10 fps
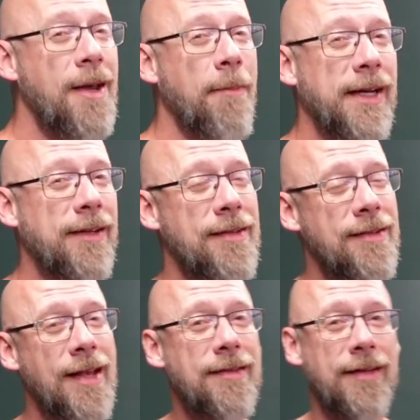but it
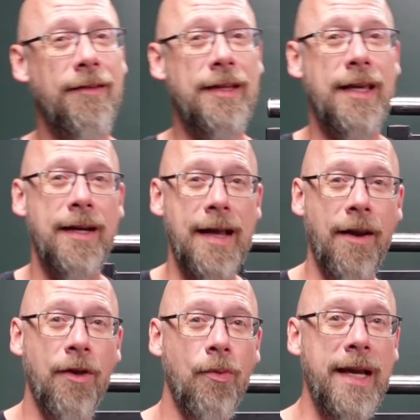doesn't necessarily get it out
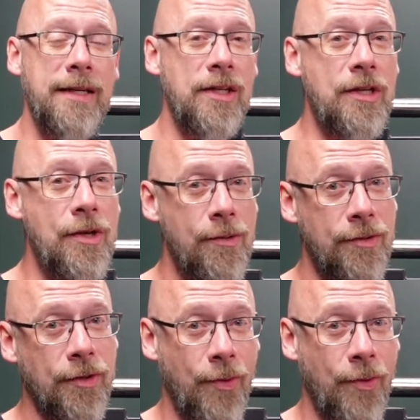of the way to use the